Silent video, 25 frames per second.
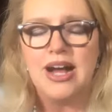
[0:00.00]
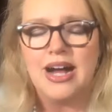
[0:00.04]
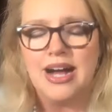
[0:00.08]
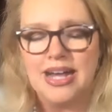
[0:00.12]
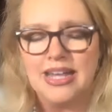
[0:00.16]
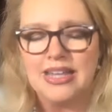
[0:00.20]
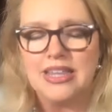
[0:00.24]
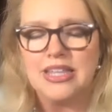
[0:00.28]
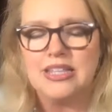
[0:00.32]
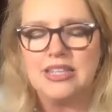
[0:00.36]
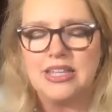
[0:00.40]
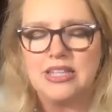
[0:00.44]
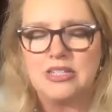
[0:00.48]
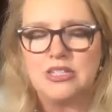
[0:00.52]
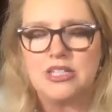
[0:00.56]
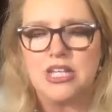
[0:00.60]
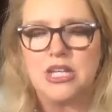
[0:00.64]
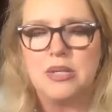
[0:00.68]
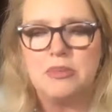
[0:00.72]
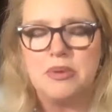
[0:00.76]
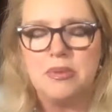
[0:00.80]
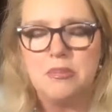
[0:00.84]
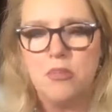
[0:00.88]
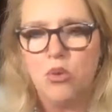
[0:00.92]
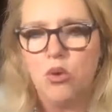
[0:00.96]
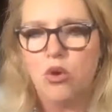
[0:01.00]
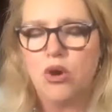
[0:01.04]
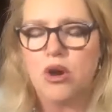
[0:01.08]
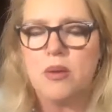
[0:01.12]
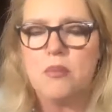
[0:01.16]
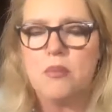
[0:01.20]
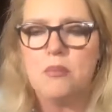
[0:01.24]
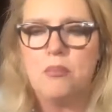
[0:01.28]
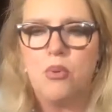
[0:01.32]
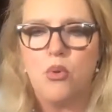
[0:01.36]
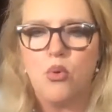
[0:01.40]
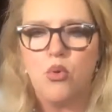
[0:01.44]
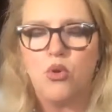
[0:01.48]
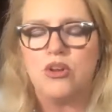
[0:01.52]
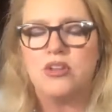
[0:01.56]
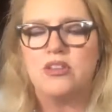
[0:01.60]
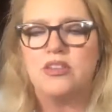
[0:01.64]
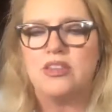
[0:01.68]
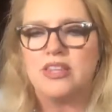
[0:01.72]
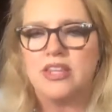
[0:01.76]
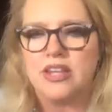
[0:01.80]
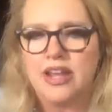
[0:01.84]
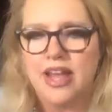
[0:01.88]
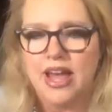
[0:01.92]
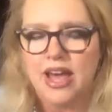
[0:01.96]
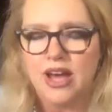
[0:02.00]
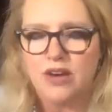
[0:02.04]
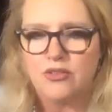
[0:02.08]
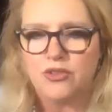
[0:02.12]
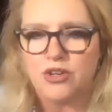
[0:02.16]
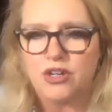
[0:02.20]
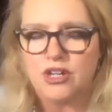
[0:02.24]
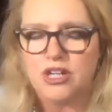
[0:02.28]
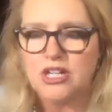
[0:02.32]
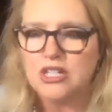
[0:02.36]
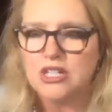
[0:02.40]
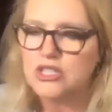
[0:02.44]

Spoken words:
I think that's going to be more important than ever.